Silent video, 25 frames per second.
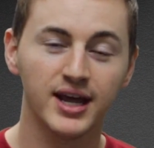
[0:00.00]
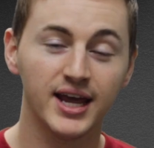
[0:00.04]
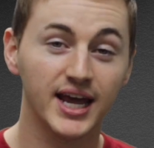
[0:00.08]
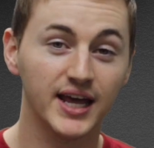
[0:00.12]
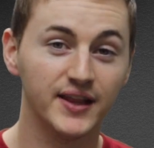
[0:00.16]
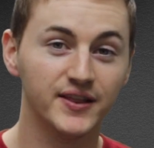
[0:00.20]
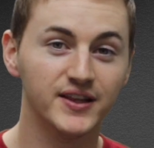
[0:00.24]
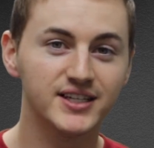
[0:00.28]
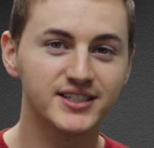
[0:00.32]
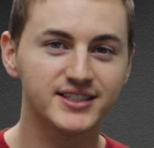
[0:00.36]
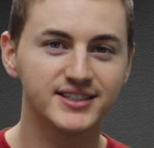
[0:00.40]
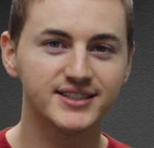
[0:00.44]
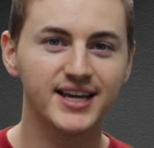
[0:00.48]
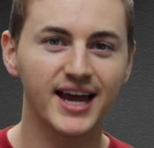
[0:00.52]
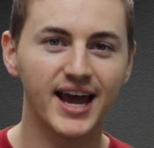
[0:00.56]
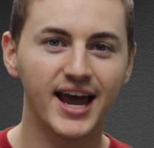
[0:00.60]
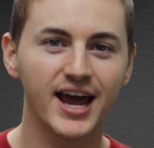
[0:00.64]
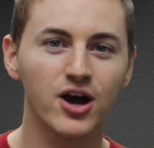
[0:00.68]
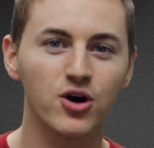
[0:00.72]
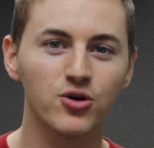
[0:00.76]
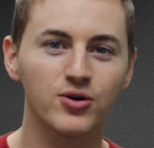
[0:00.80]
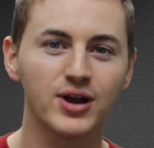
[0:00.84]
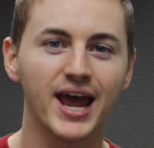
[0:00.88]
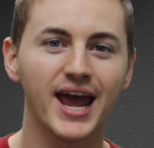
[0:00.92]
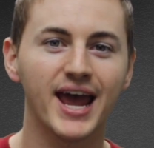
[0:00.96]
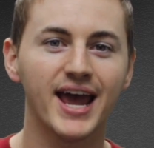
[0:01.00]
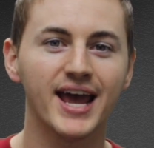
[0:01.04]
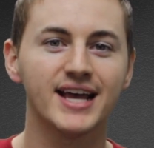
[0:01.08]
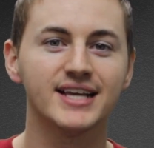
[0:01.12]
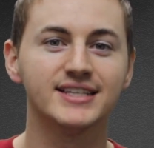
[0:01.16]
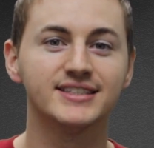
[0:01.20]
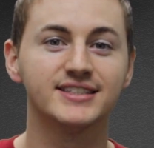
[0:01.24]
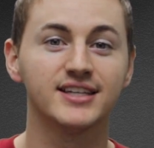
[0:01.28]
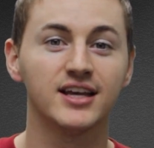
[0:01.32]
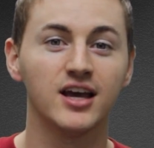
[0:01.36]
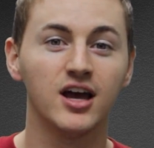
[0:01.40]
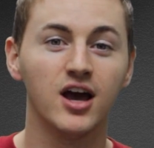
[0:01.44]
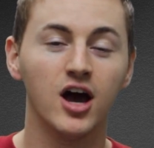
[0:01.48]
And this town
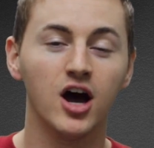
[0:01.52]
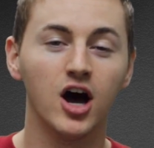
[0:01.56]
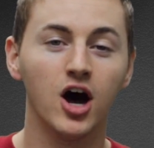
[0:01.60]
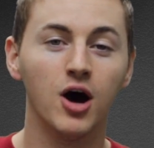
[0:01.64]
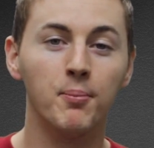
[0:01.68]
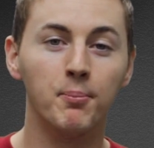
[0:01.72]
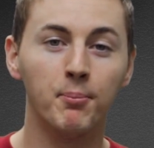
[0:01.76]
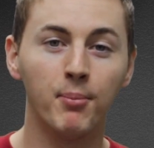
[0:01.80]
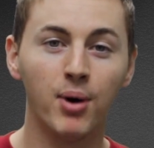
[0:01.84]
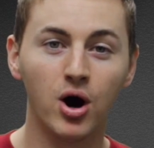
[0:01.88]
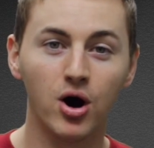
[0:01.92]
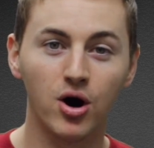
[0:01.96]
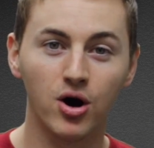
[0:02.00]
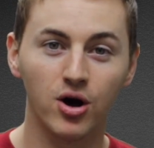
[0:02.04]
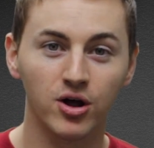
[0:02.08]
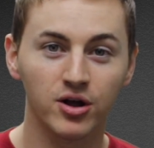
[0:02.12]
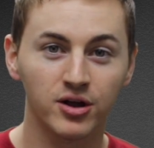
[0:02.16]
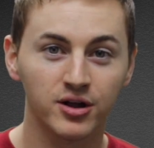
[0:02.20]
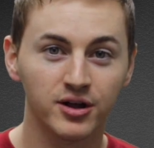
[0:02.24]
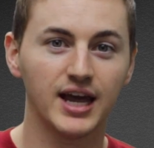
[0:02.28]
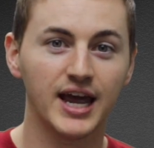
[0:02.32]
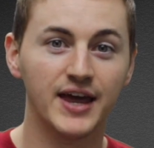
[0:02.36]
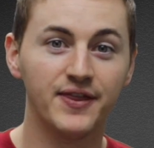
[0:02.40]
has a mall.